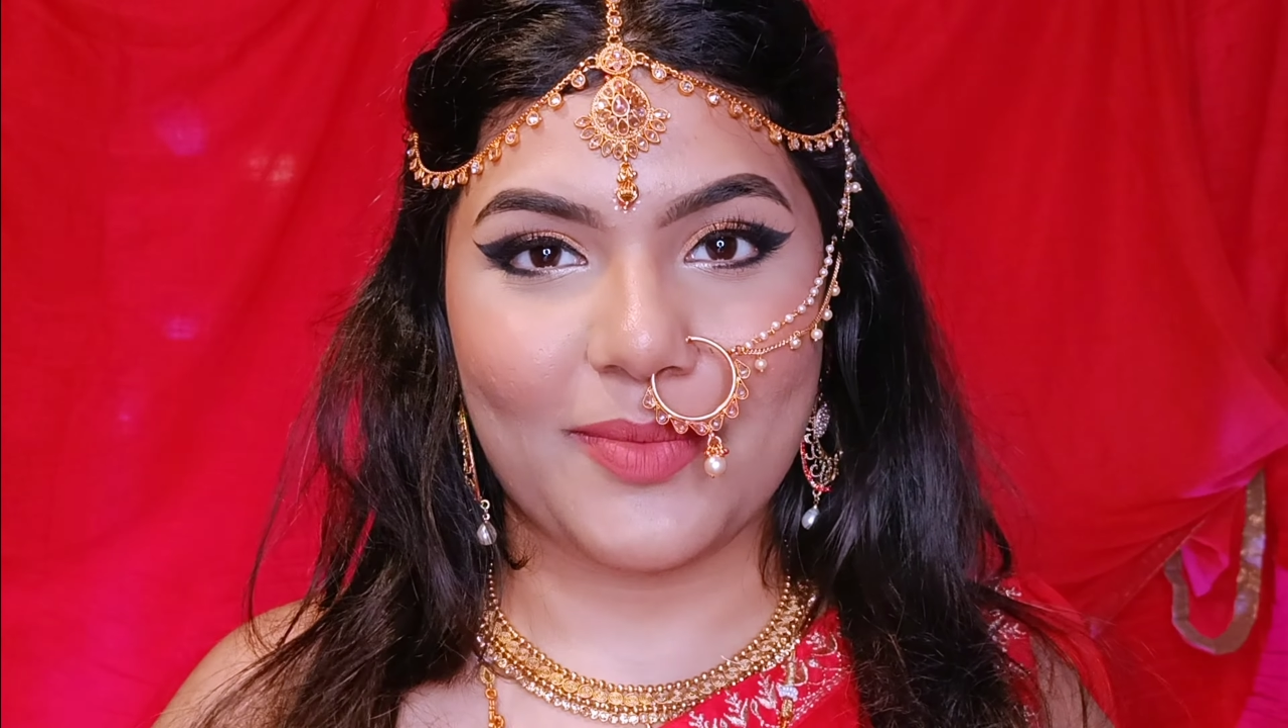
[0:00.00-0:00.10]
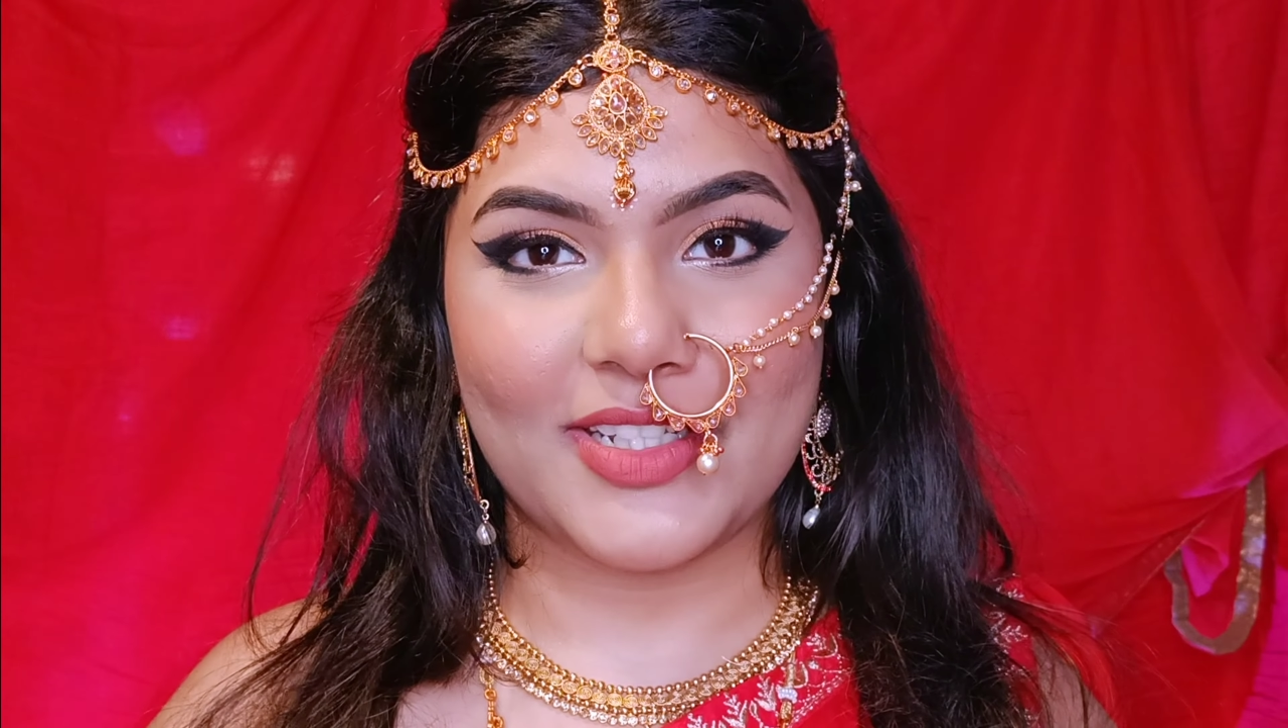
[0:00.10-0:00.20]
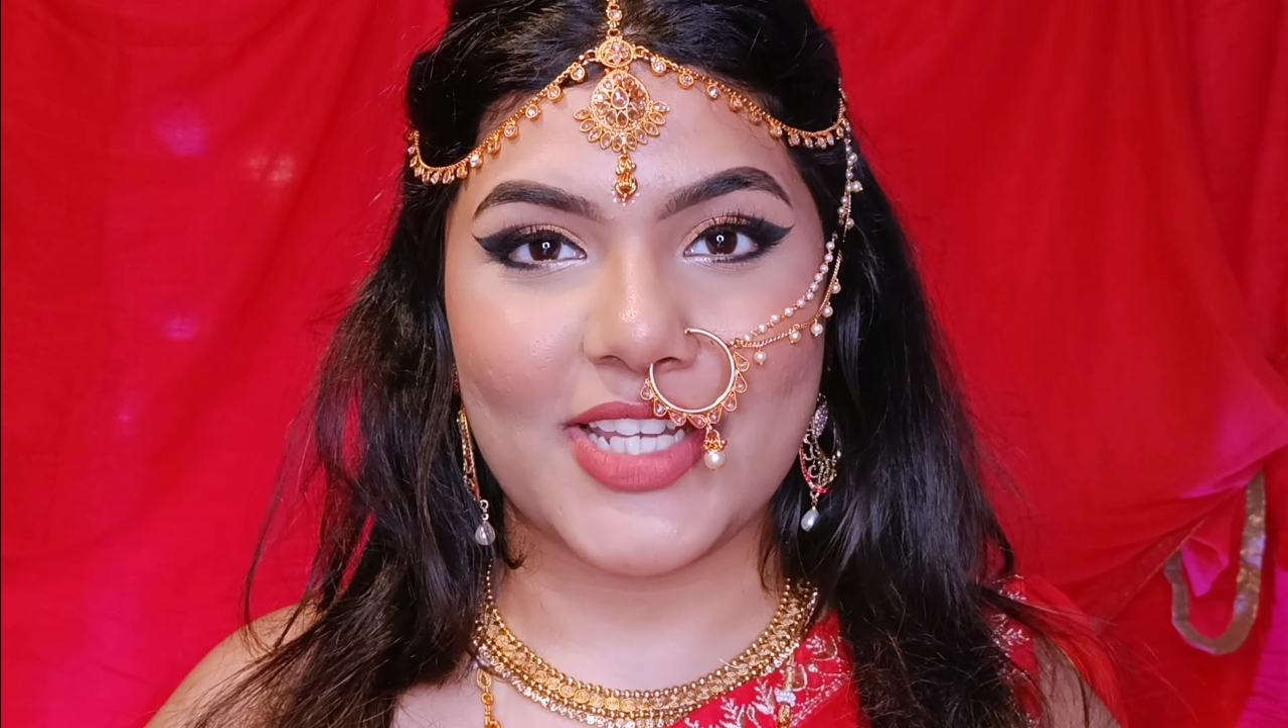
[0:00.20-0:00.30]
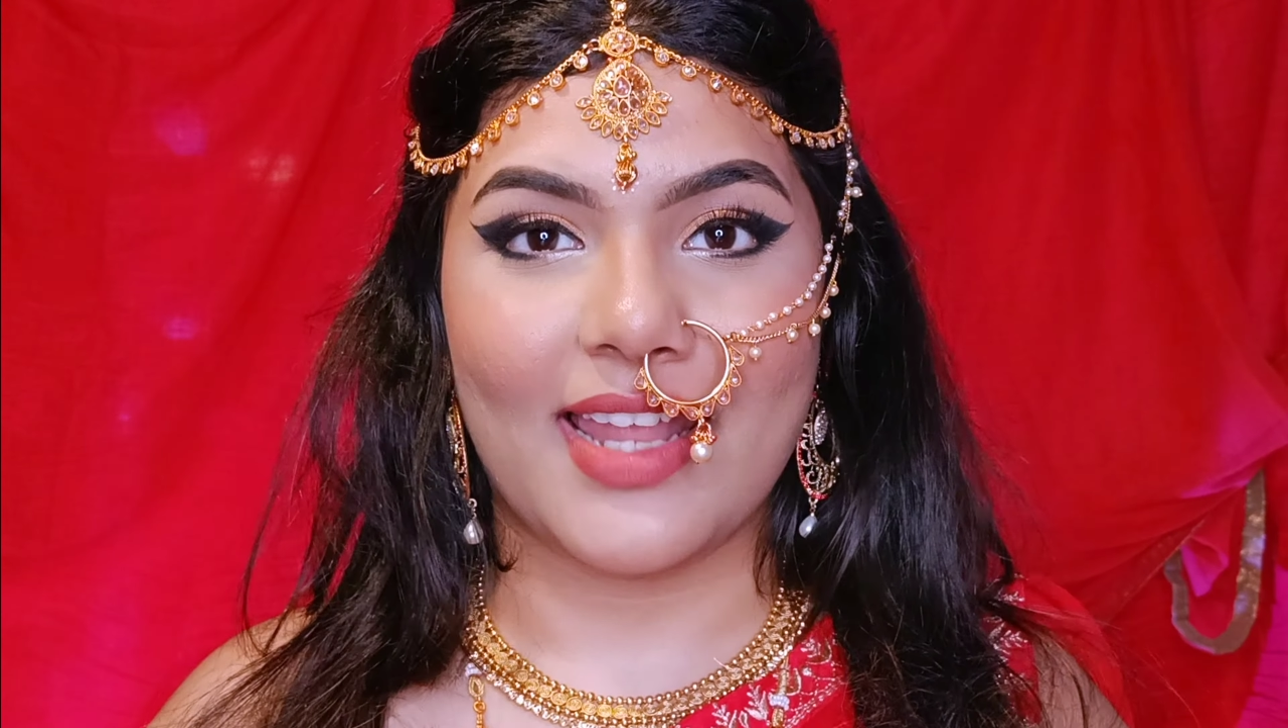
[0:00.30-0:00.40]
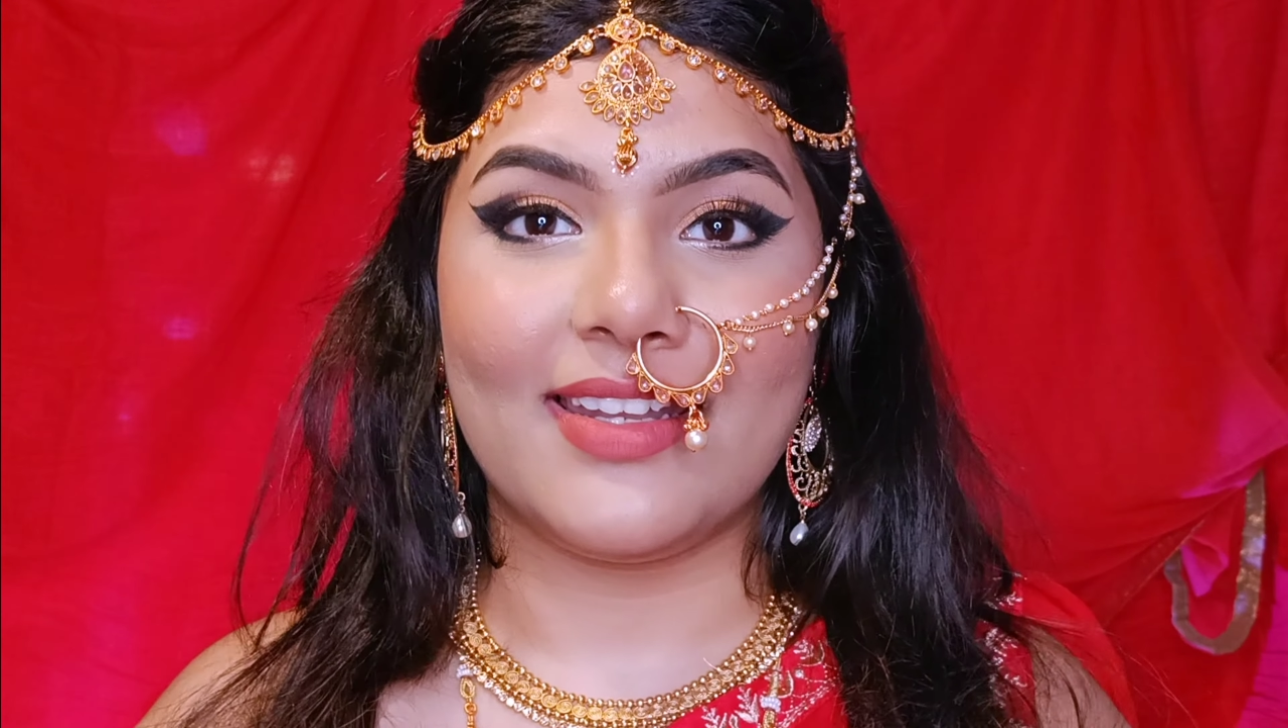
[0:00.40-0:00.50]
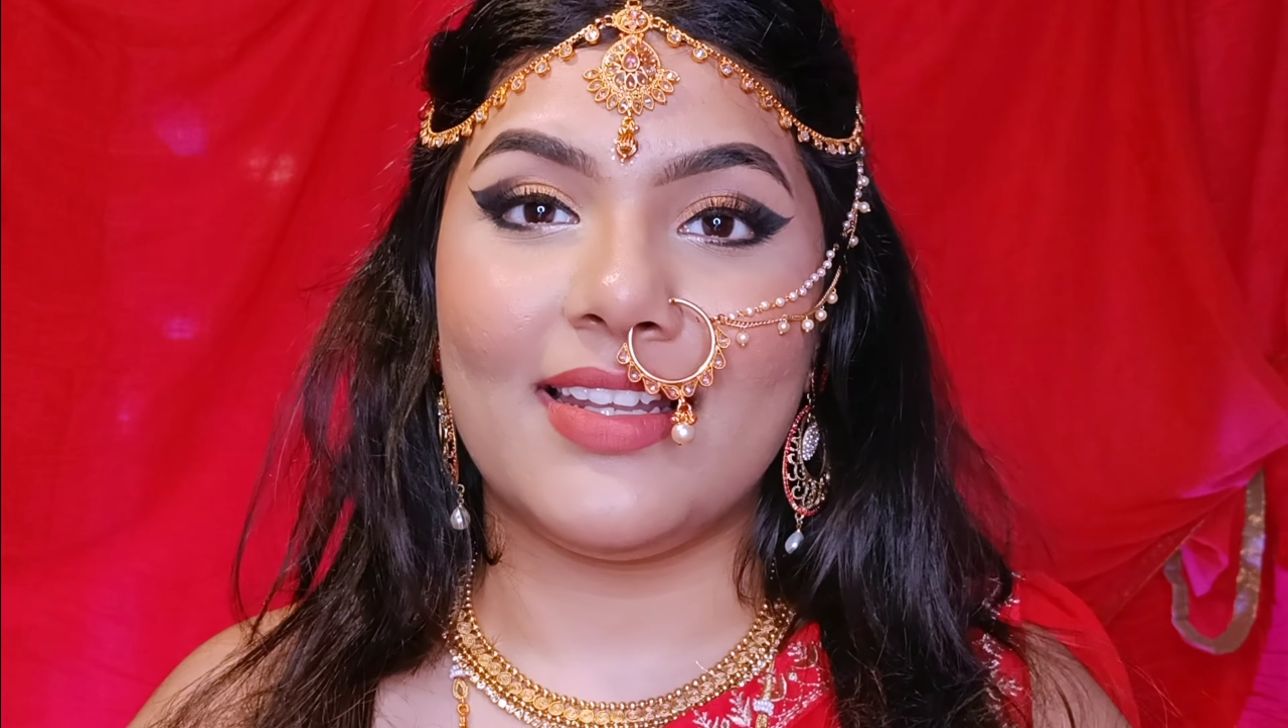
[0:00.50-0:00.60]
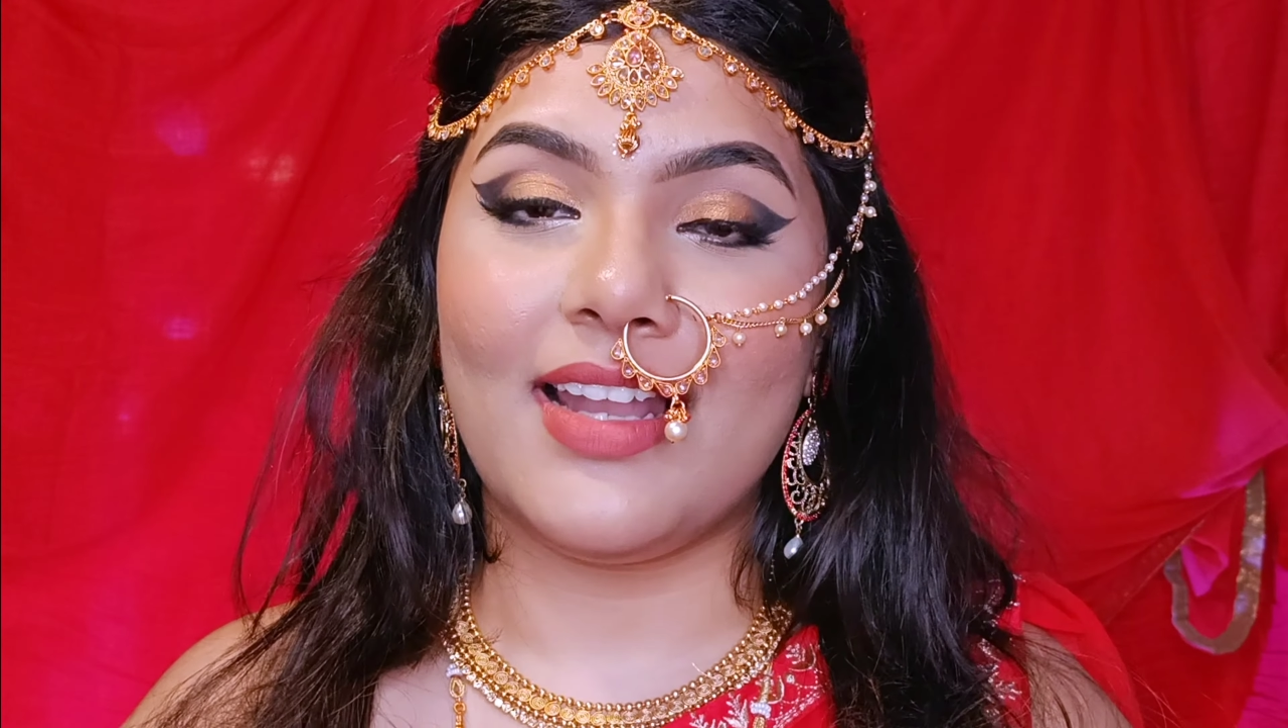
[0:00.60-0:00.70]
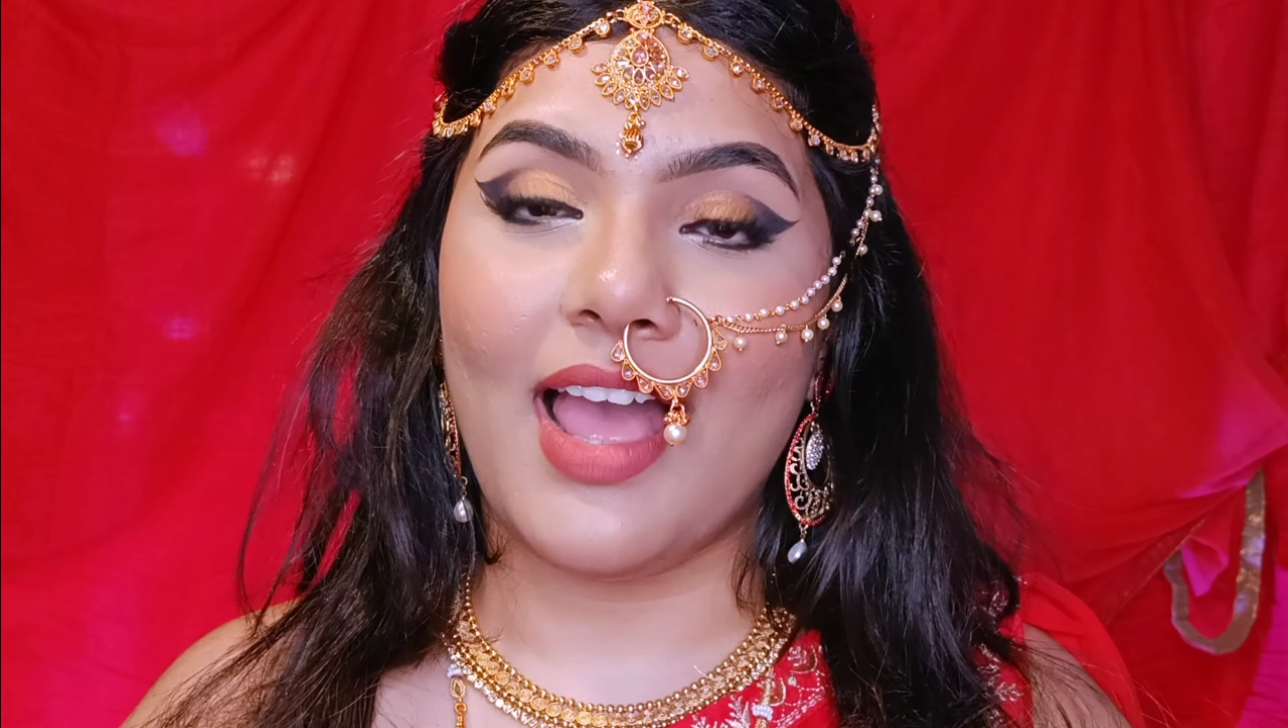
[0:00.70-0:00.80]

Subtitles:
my channel.